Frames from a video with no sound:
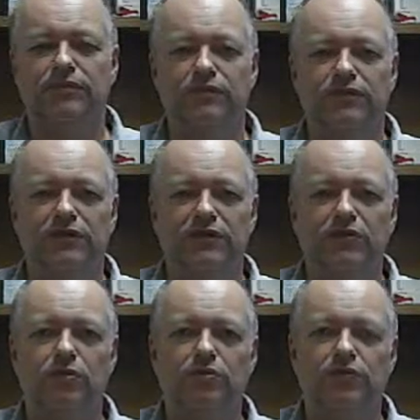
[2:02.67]
the
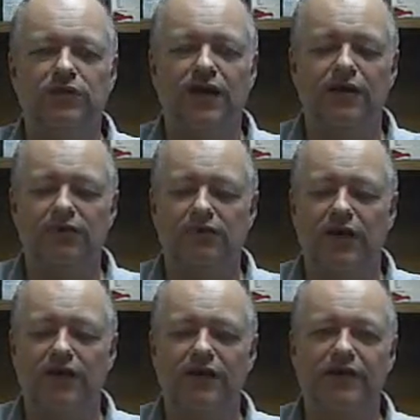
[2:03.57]

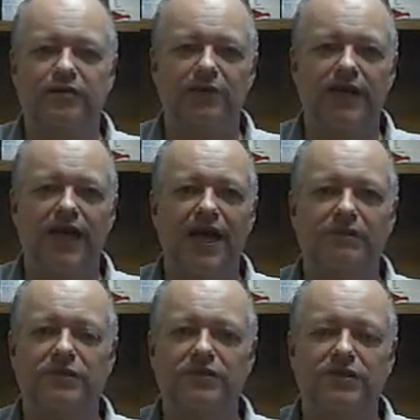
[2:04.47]
interplay
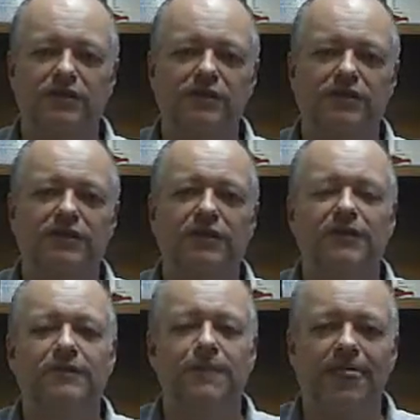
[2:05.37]
happens
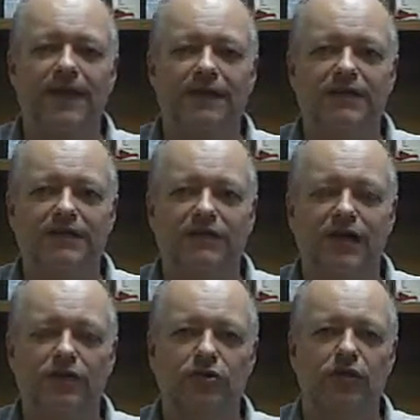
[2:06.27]
and
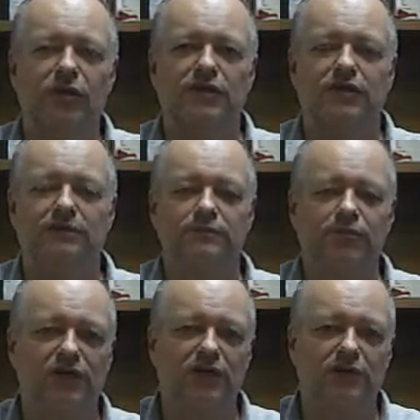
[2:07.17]
how a dog
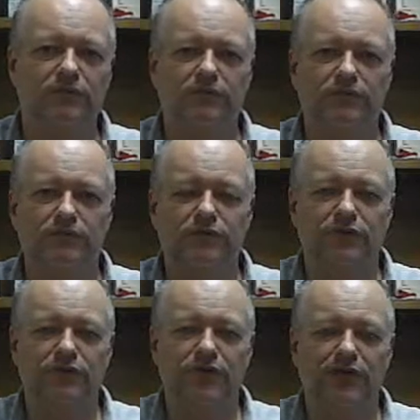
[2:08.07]

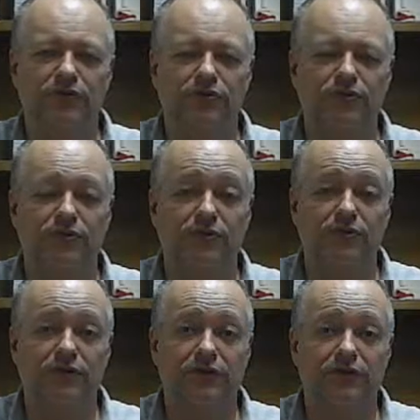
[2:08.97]
how their
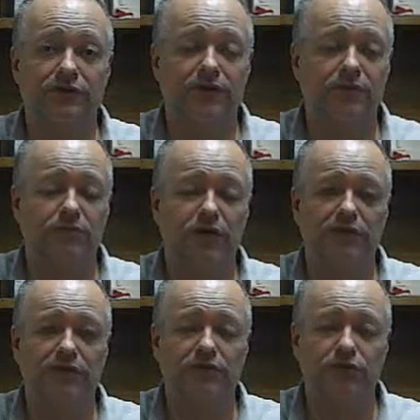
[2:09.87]
decision-making
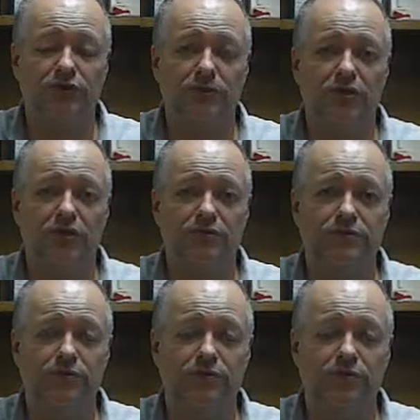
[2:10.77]
process responds
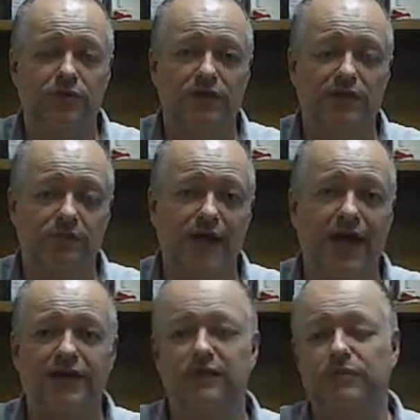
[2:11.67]
within the
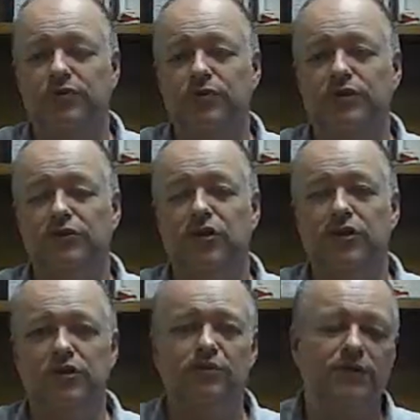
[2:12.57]
pack and between dog
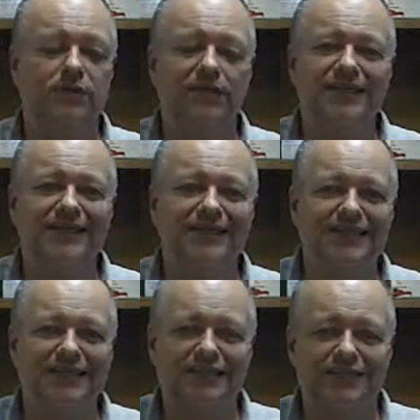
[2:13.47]
and human
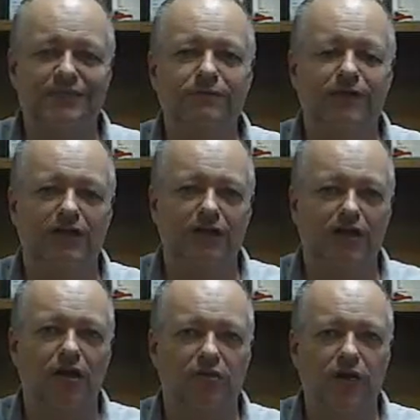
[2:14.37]
is different in a
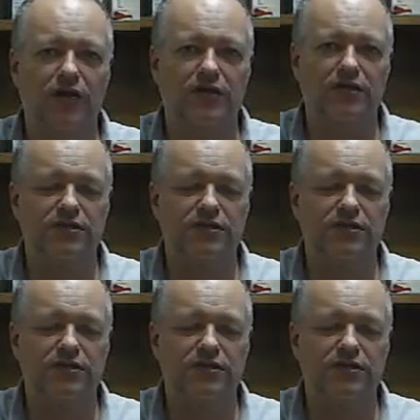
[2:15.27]
lot of ways.